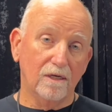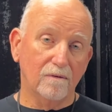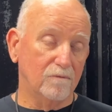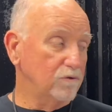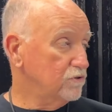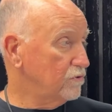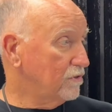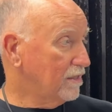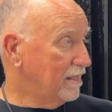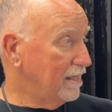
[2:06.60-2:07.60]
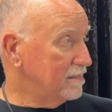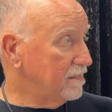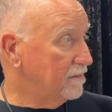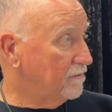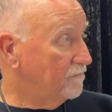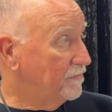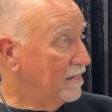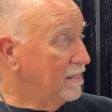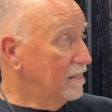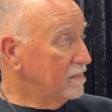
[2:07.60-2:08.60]
mucho que hacer.
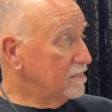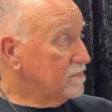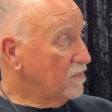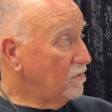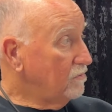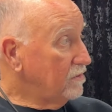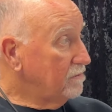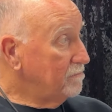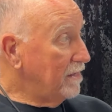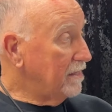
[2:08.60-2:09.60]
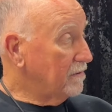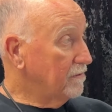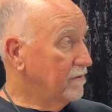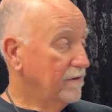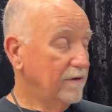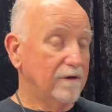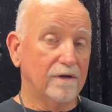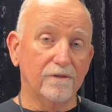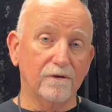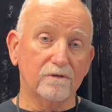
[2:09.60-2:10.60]
Let's go with ver.
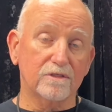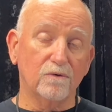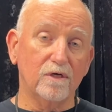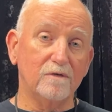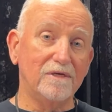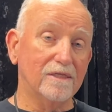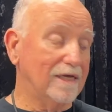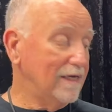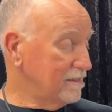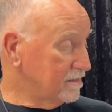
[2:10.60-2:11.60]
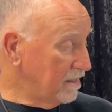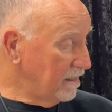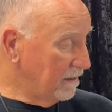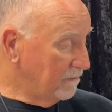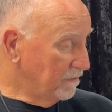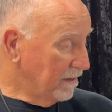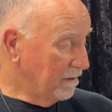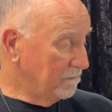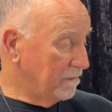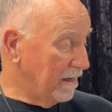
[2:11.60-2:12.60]
There is going to be a lot to see.
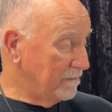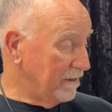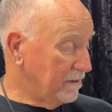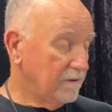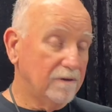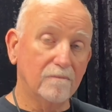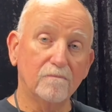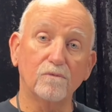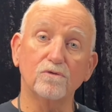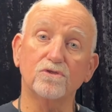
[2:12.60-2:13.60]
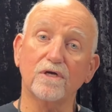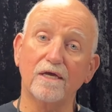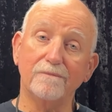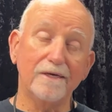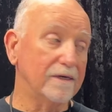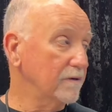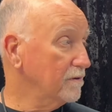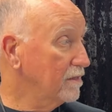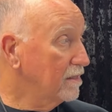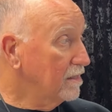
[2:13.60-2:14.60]
Va haber mucho que ver.
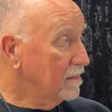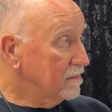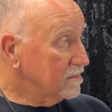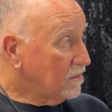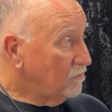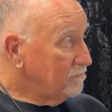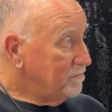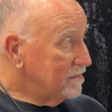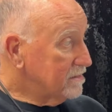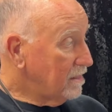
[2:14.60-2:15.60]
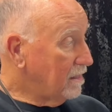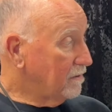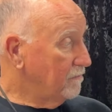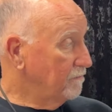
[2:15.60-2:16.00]
Let's go with pensar.